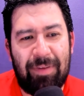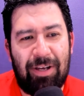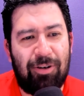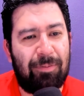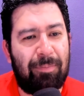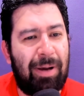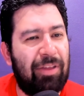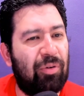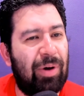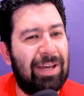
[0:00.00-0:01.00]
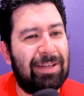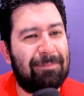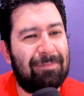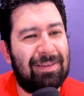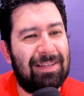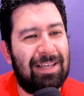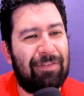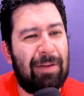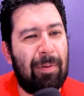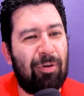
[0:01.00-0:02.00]
Oh, by the way, if
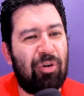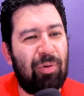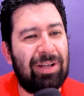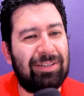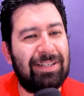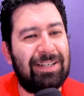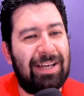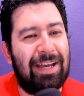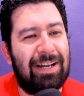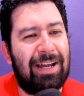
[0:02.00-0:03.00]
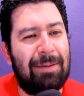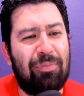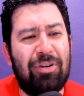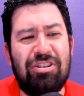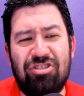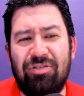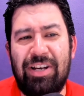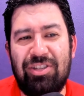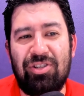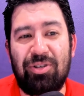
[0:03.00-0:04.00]
I remember correctly, and I'm pretty sure
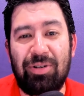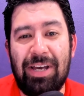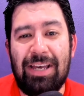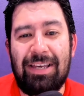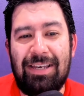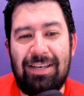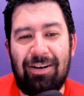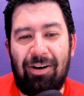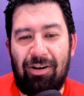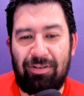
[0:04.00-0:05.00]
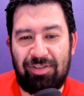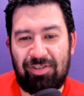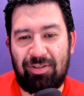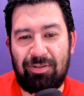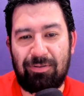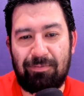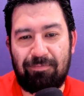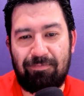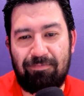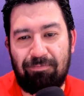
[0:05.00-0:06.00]
I do, he also
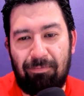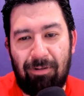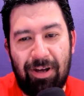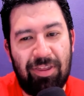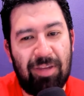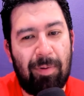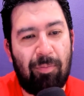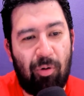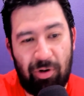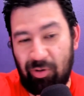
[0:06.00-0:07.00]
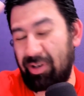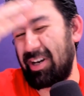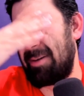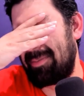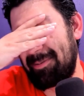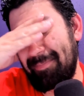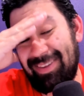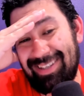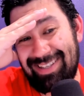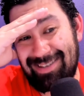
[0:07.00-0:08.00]
won the Memorial Cup.
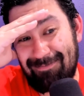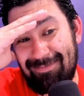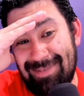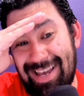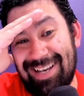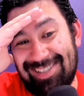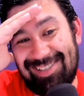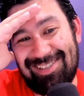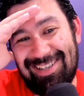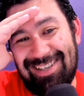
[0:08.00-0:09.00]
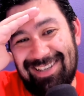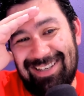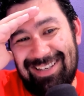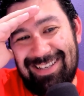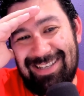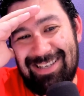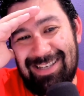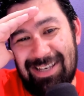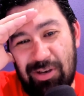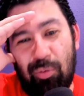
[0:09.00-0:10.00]
Yes,
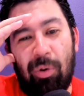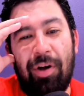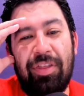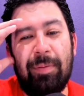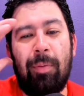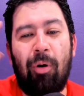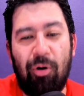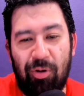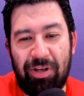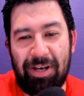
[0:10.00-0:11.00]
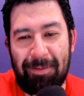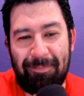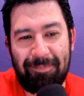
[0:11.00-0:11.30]
he won the Memorial Cup.